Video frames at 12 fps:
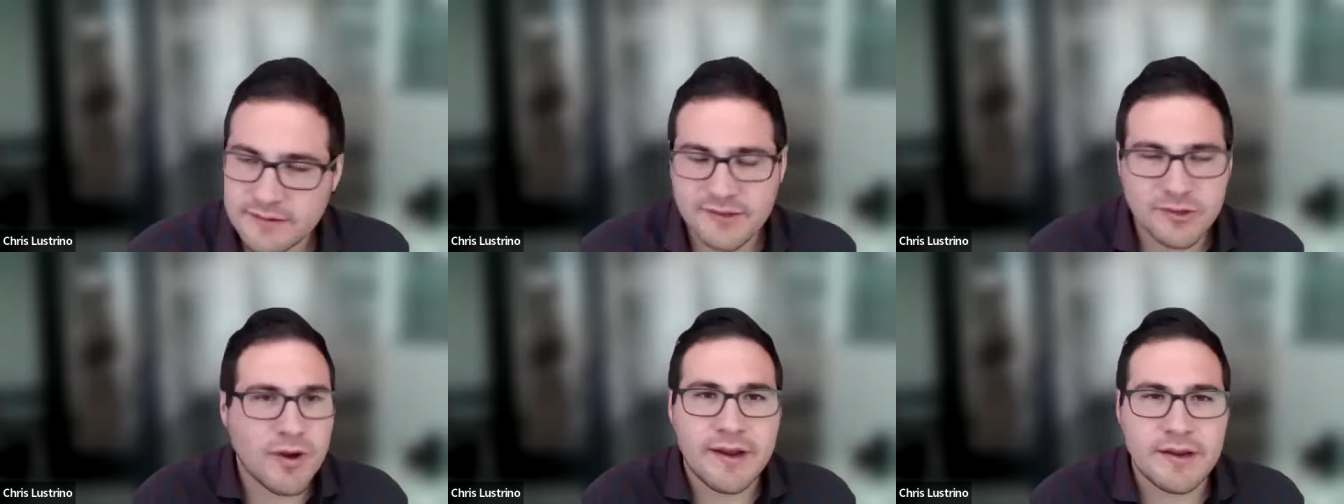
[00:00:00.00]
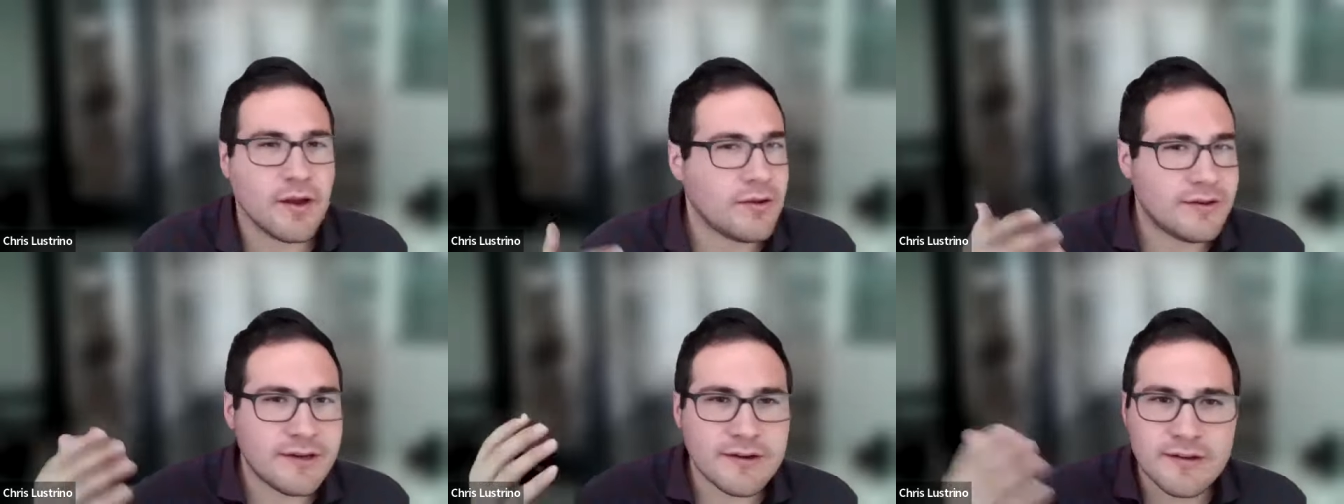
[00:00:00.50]
you're right.
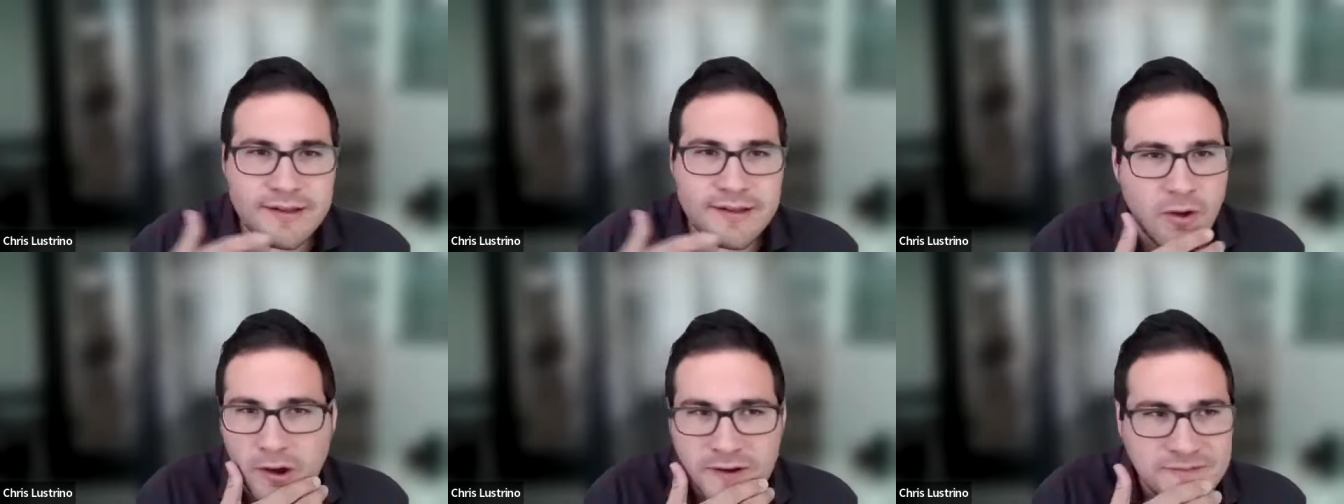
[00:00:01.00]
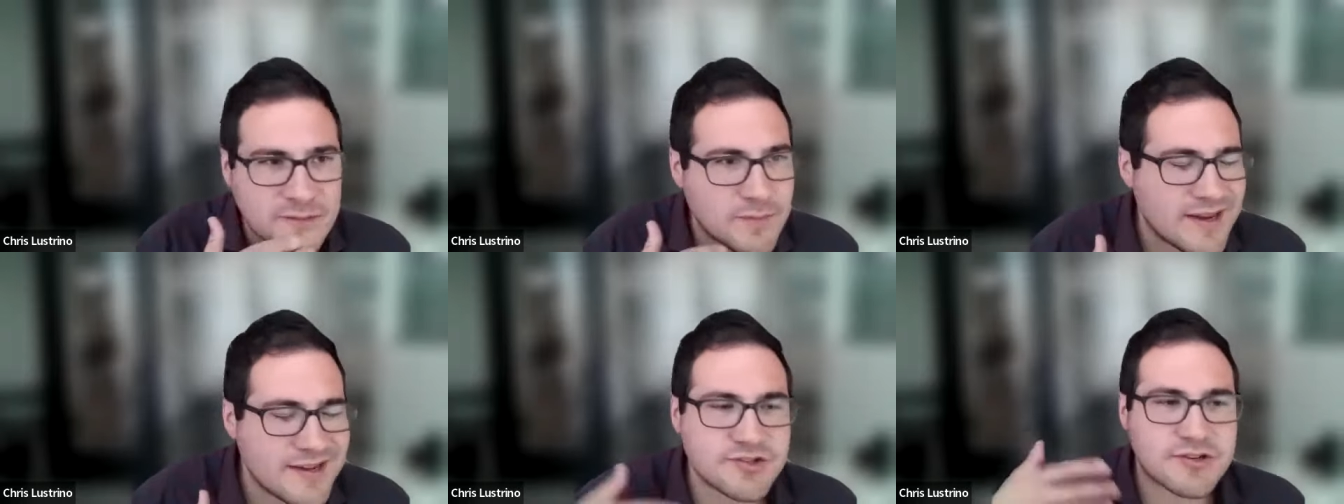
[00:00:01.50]
Uh, nearly all of the
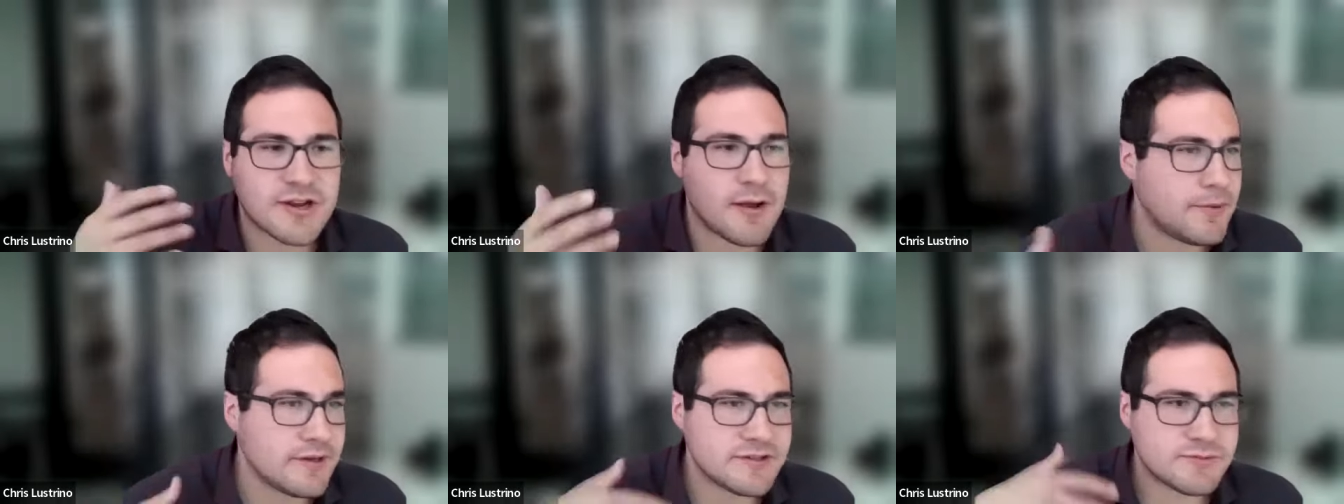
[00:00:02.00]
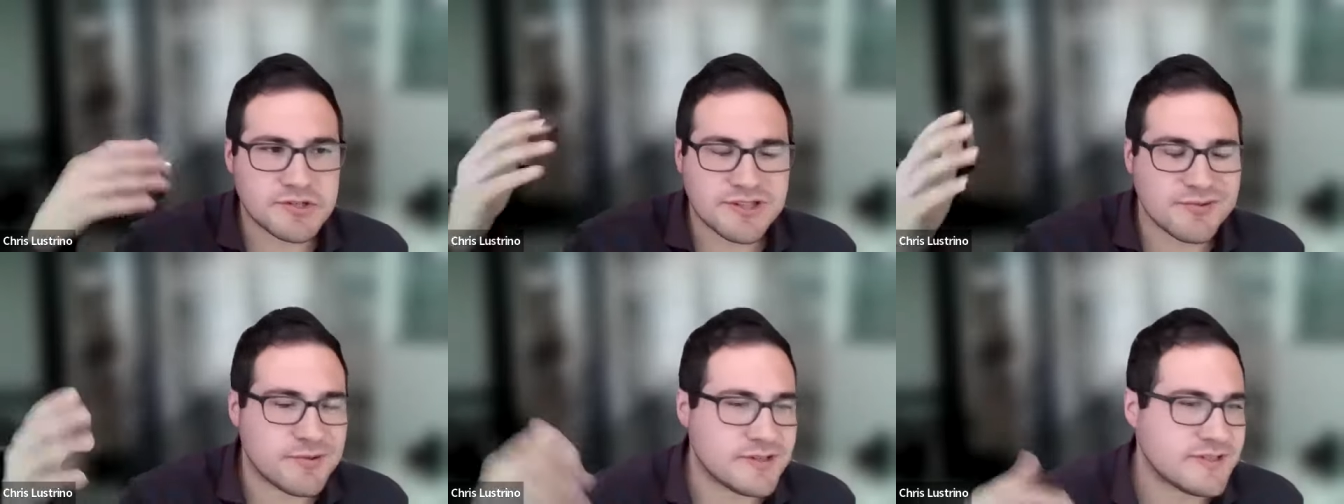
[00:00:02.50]
major companies,
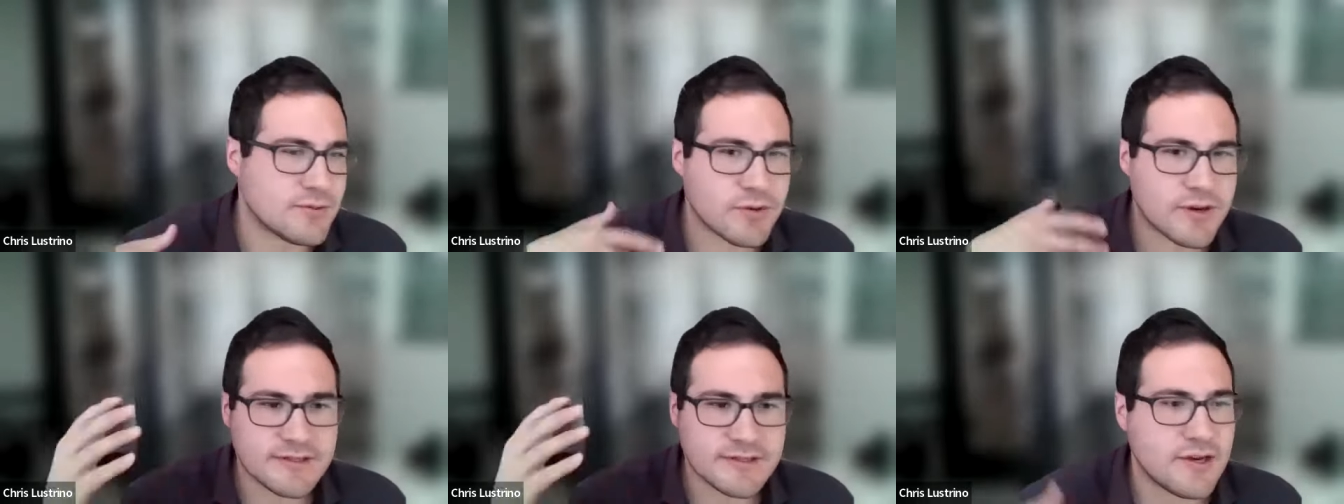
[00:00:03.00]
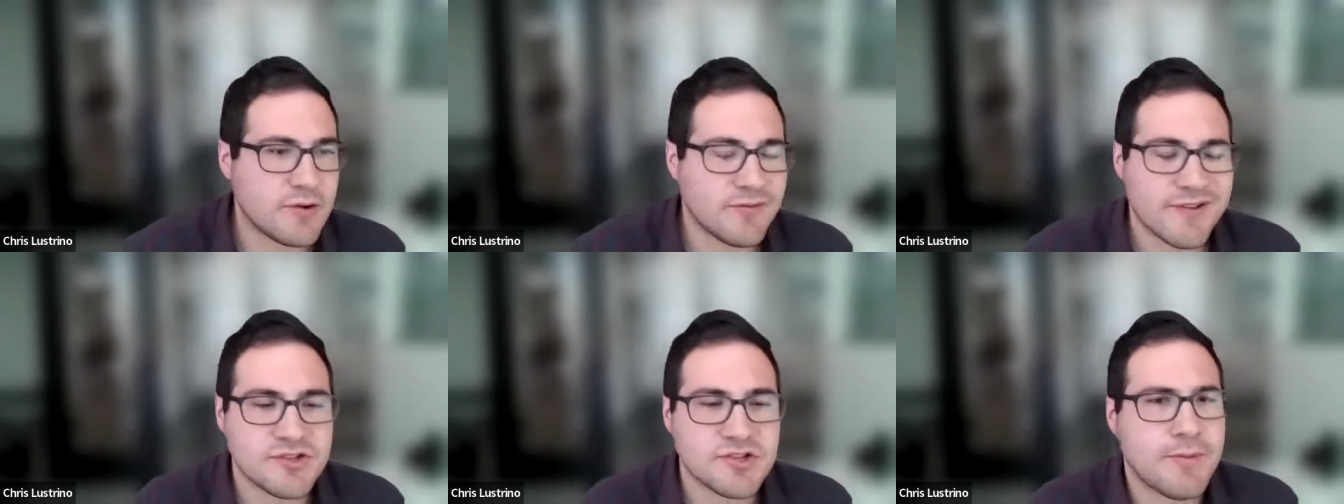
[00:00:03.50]
especially the ones that raise, you know,
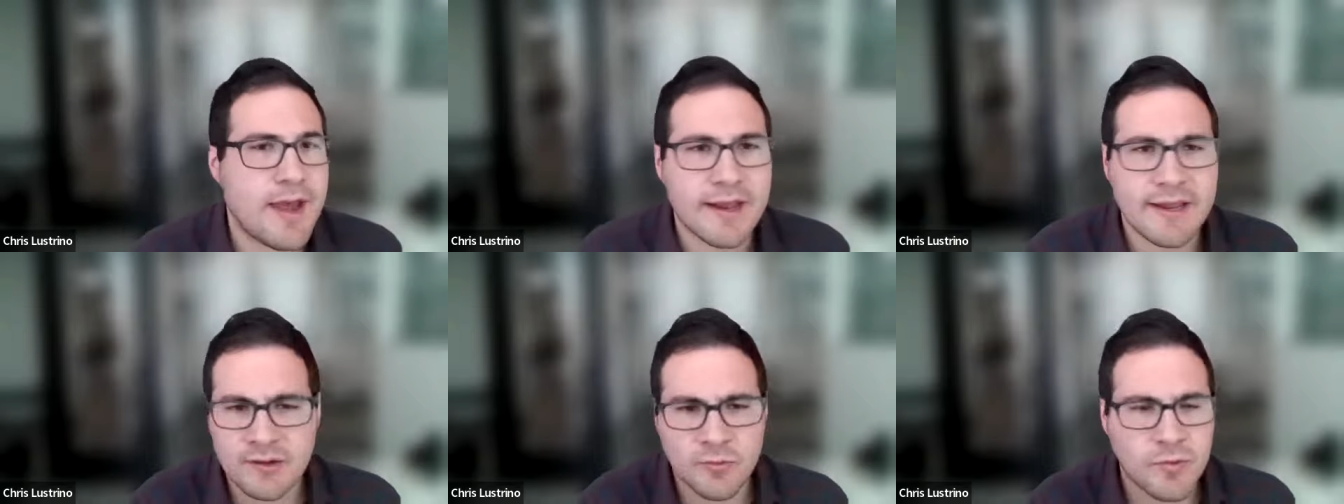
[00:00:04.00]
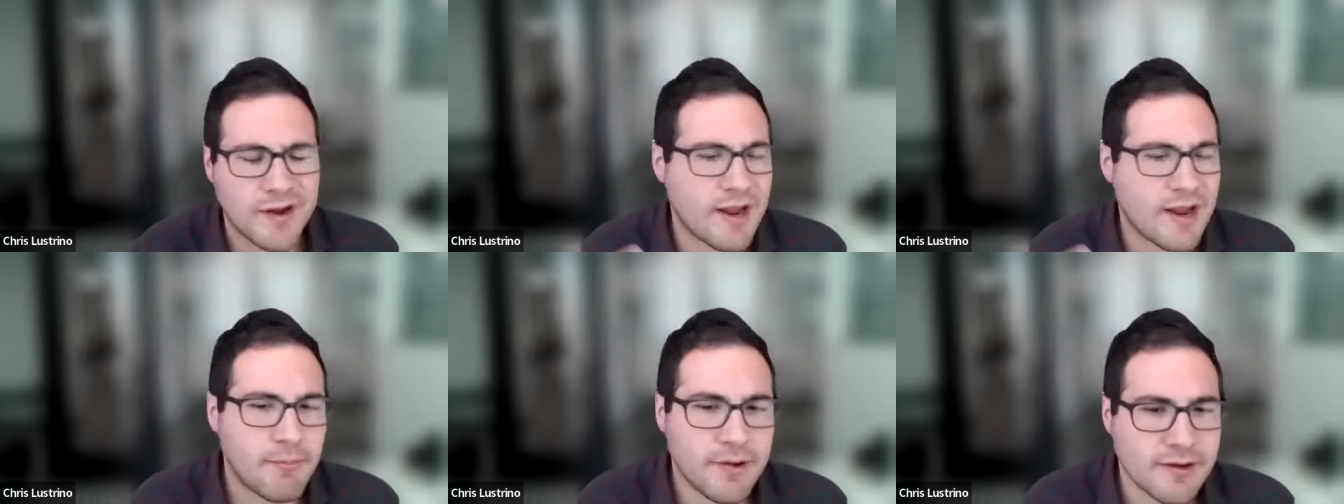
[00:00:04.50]
venture backing, Y
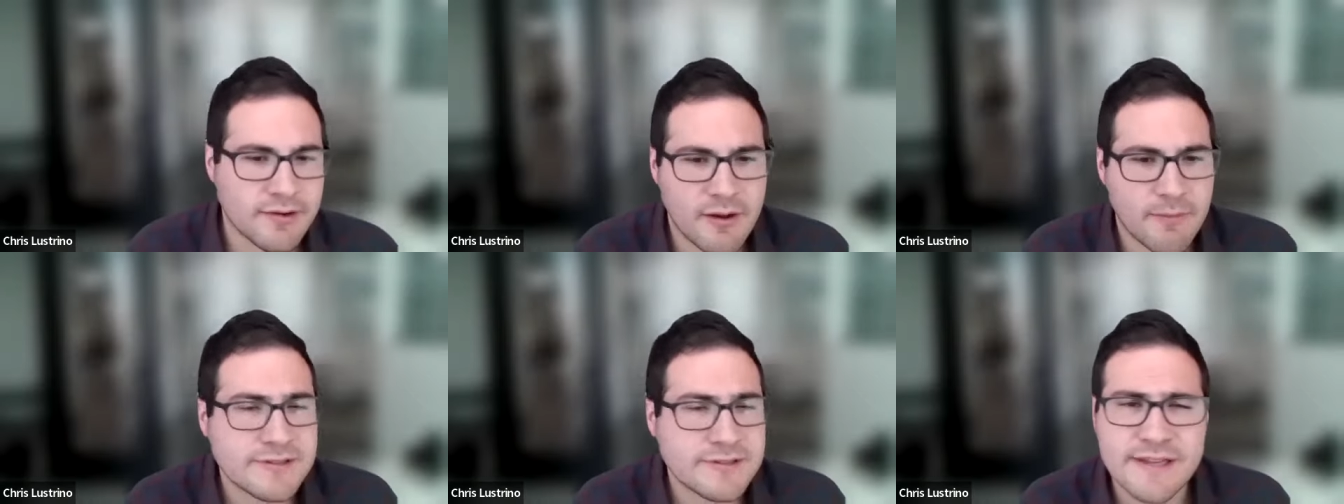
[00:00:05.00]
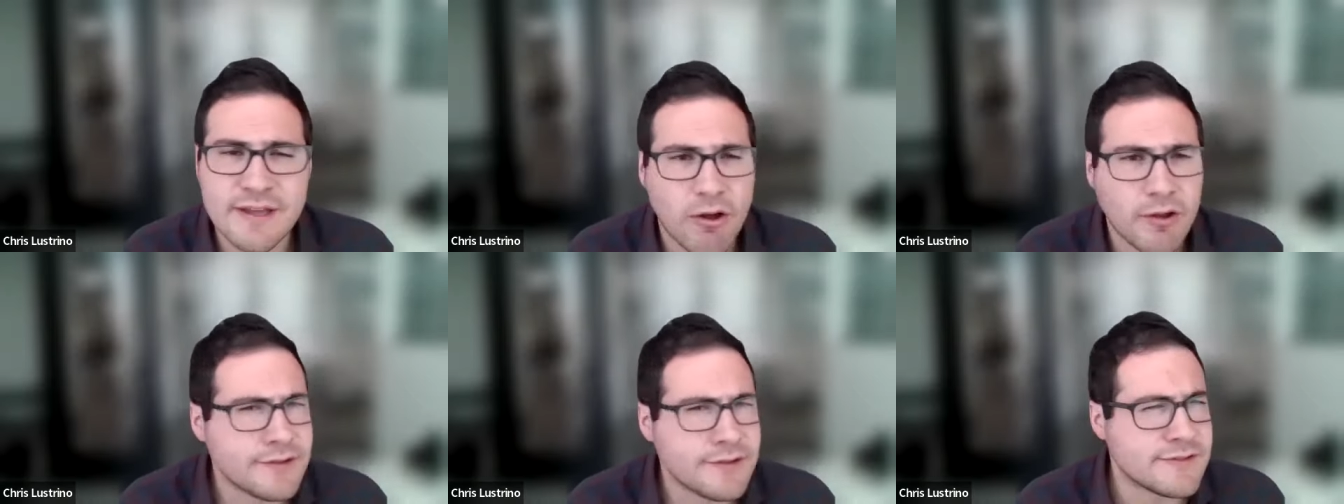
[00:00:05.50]
Combinator companies, they
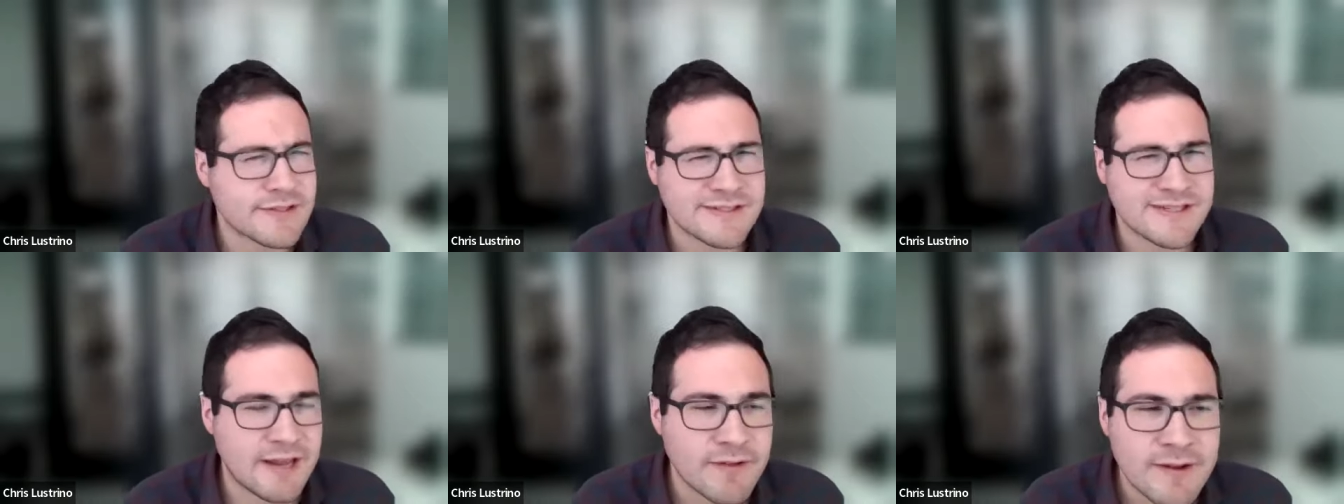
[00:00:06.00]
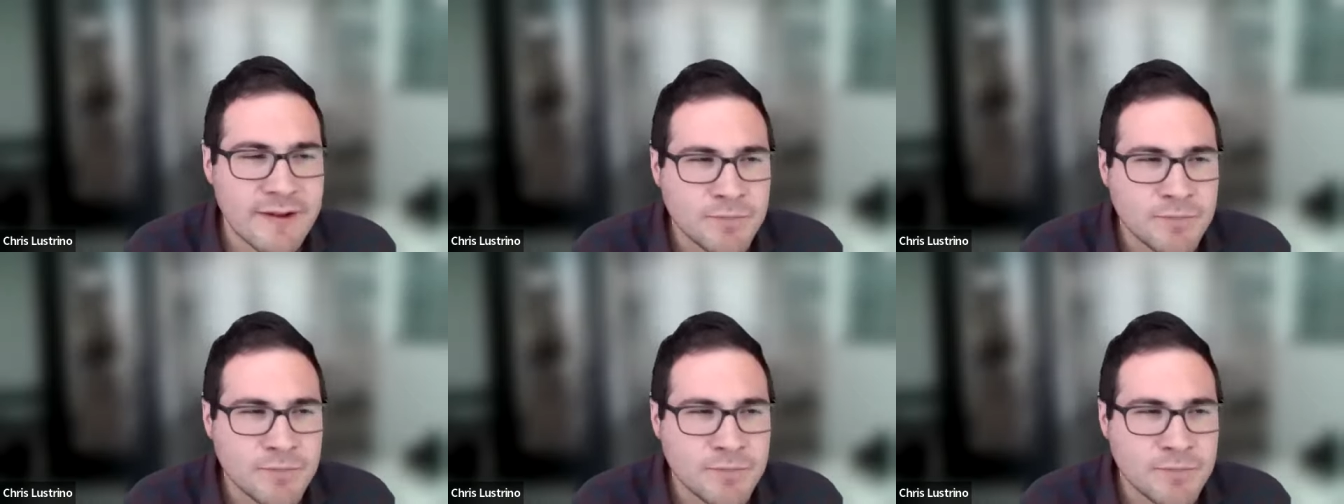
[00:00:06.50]
all use the safe.